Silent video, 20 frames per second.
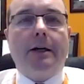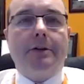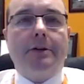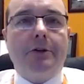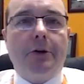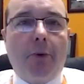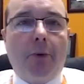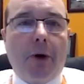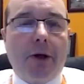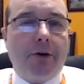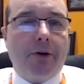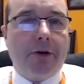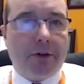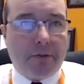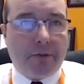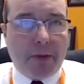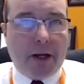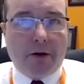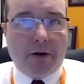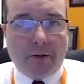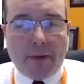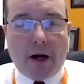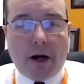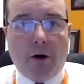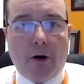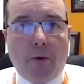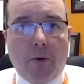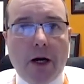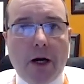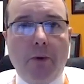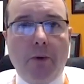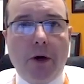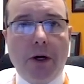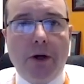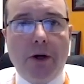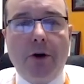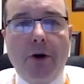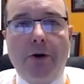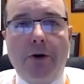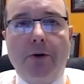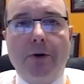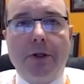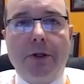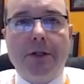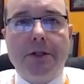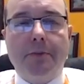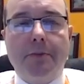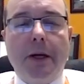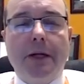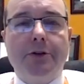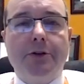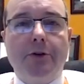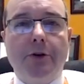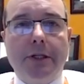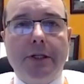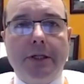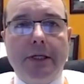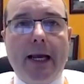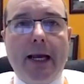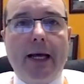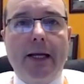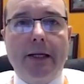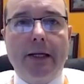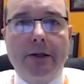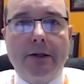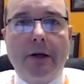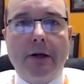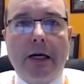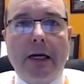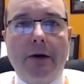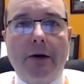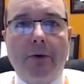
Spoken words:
So whether it's medical marijuana where you go to a dispensary to get it,